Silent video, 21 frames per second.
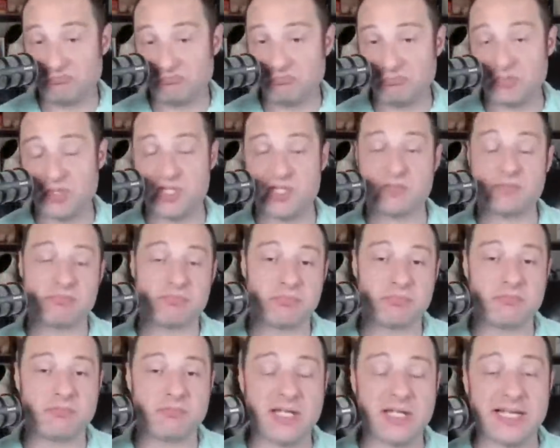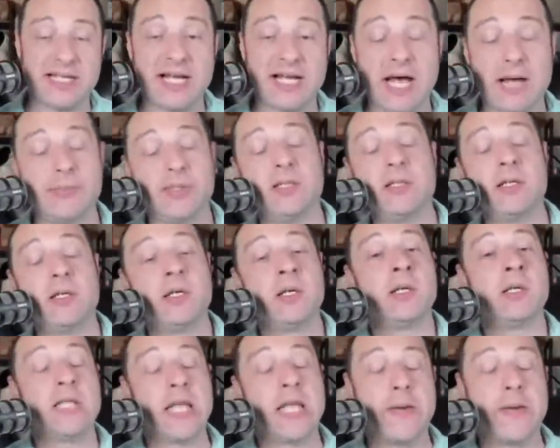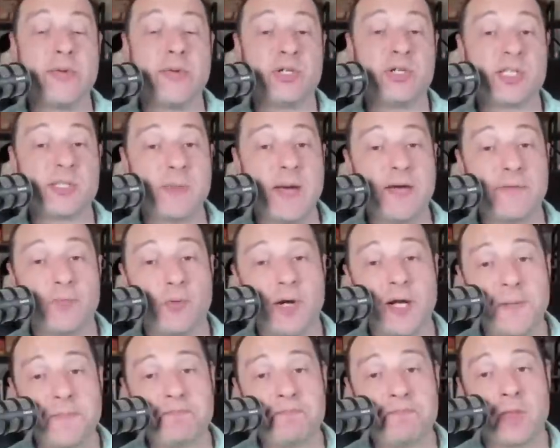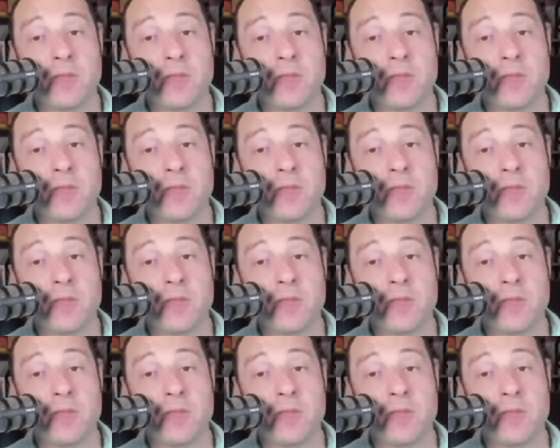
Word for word: which is not that common. That would be a good spot for it.